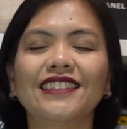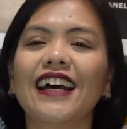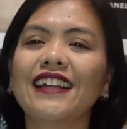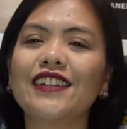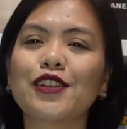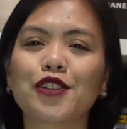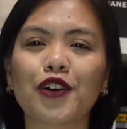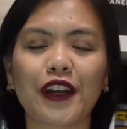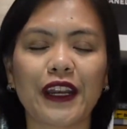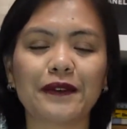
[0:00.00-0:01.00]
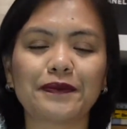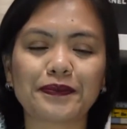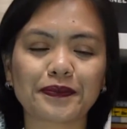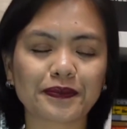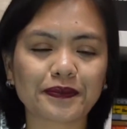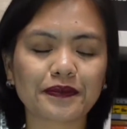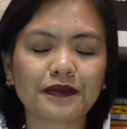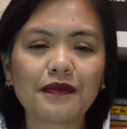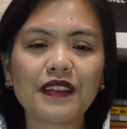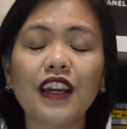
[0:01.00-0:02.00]
then the story.
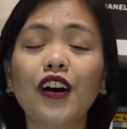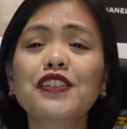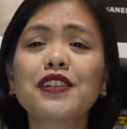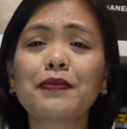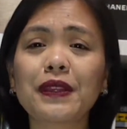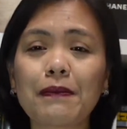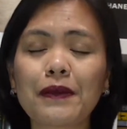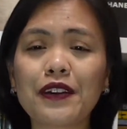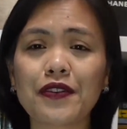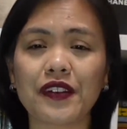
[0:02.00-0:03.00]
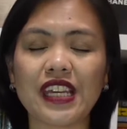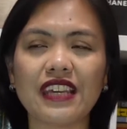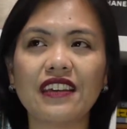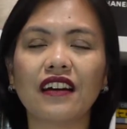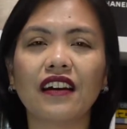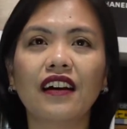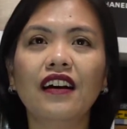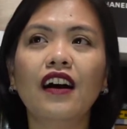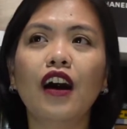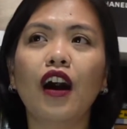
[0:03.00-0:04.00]
On September 3
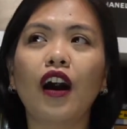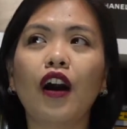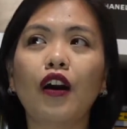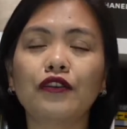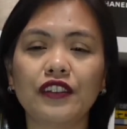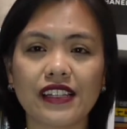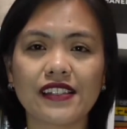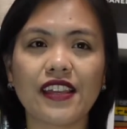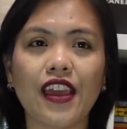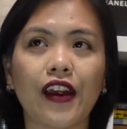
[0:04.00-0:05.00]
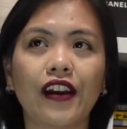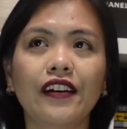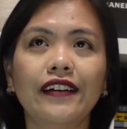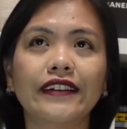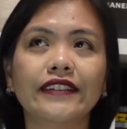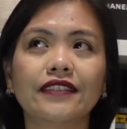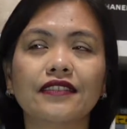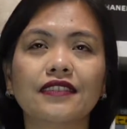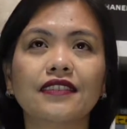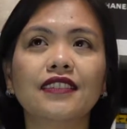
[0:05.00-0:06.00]
of this year,
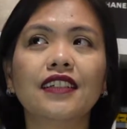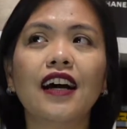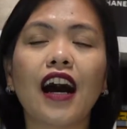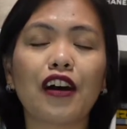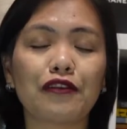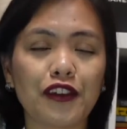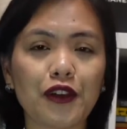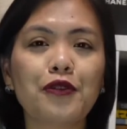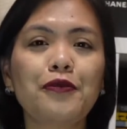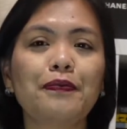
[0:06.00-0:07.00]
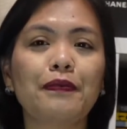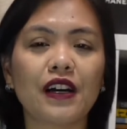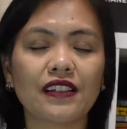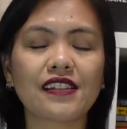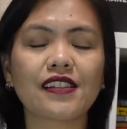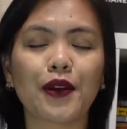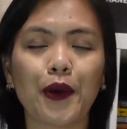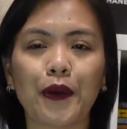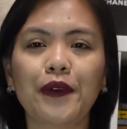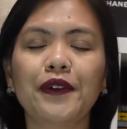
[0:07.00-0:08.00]
a few months
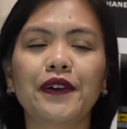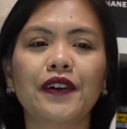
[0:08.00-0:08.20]
ago,